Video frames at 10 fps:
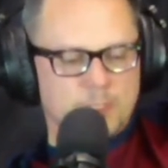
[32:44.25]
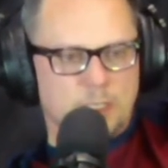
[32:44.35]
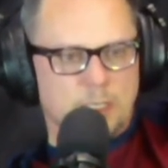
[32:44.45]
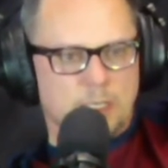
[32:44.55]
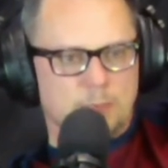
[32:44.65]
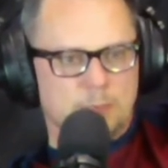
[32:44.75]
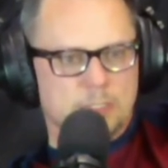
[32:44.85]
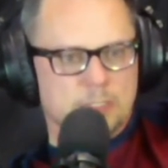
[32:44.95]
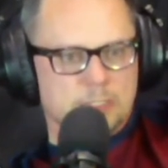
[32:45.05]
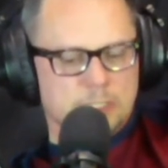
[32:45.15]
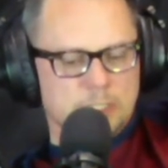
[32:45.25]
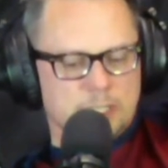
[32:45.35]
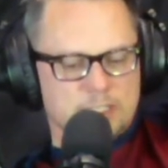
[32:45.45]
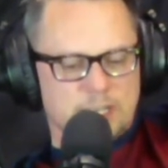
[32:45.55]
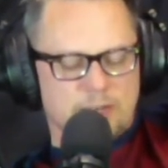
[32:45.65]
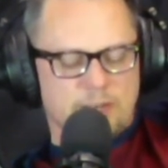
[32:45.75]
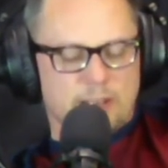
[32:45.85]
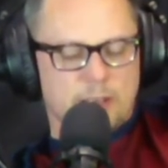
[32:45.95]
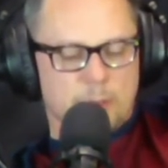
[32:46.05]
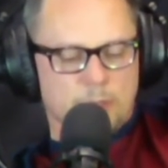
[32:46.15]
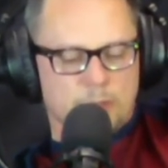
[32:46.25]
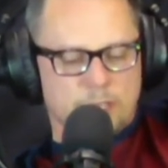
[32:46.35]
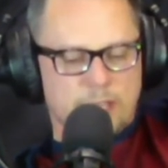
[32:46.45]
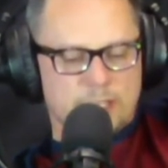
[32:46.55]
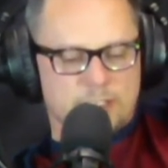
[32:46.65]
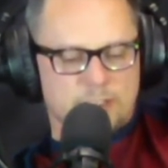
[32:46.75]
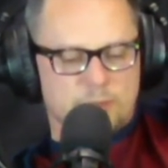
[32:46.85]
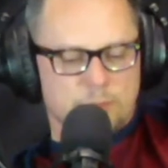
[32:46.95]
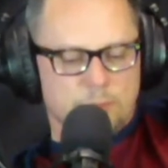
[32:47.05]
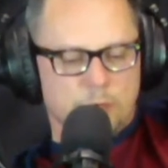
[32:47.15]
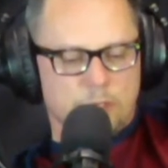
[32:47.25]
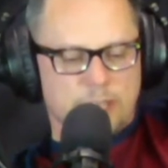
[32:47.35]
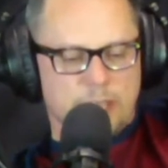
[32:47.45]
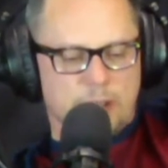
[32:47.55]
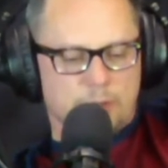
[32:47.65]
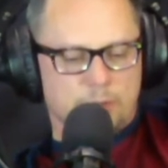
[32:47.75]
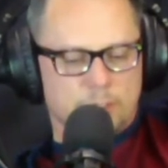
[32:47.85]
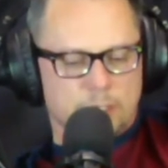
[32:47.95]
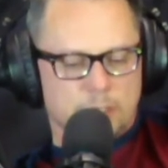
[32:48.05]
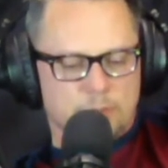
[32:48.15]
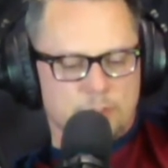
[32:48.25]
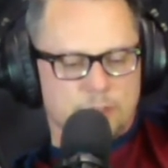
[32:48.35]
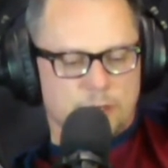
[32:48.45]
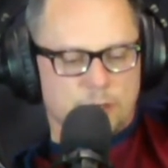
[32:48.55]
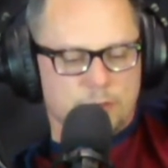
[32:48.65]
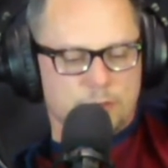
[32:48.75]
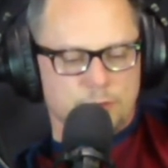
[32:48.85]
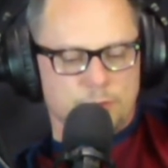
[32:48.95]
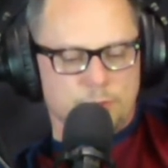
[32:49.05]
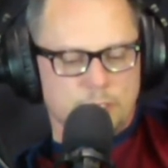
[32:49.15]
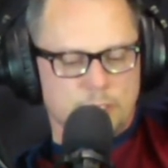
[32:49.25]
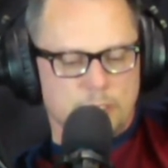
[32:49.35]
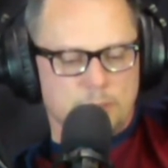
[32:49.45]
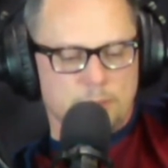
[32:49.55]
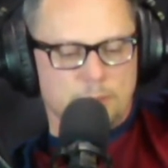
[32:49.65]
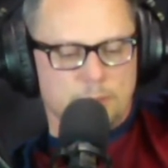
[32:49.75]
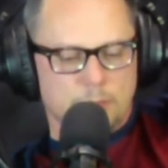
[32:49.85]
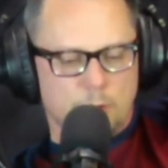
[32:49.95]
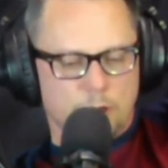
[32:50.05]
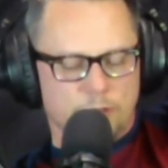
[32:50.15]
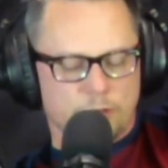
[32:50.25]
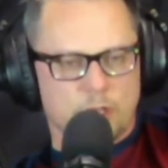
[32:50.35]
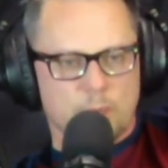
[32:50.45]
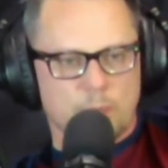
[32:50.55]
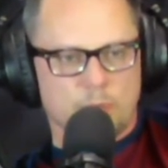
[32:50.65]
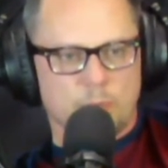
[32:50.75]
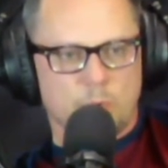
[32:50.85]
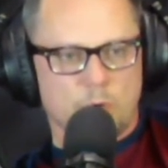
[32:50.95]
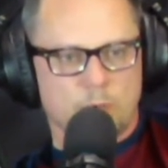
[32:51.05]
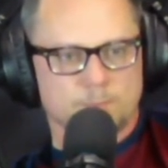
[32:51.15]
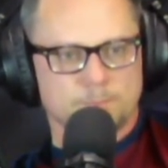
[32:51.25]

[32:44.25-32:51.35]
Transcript: I said, I've got a couple other guests booked out to talk to, and I'm working on a couple of more.